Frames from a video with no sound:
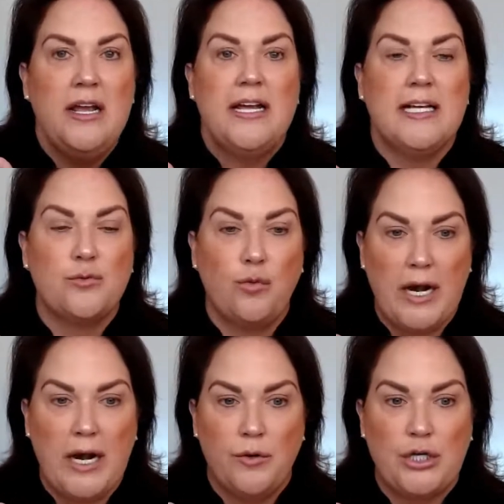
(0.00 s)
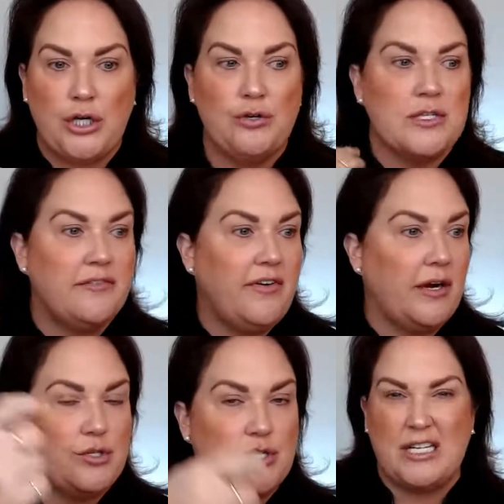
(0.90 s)
is what I would use if I
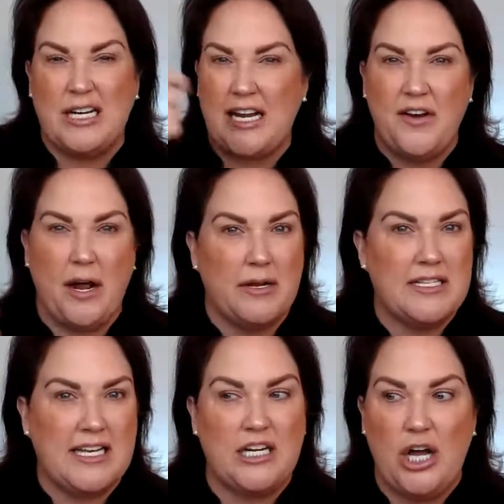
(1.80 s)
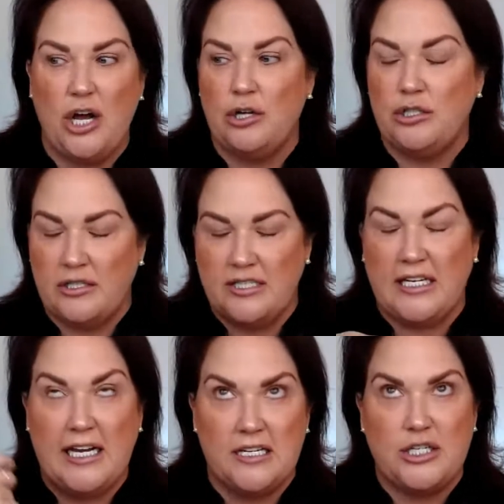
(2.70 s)
was just even out my skin co-
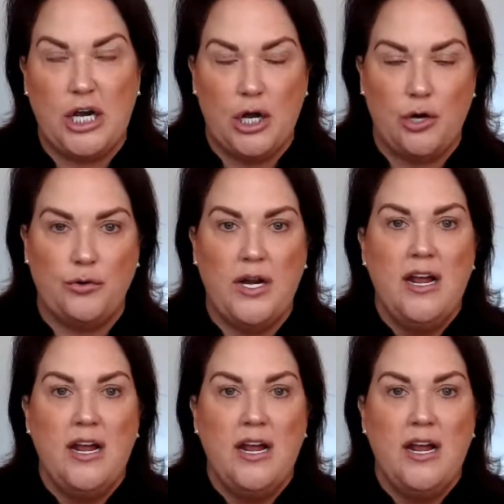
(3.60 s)
skin tone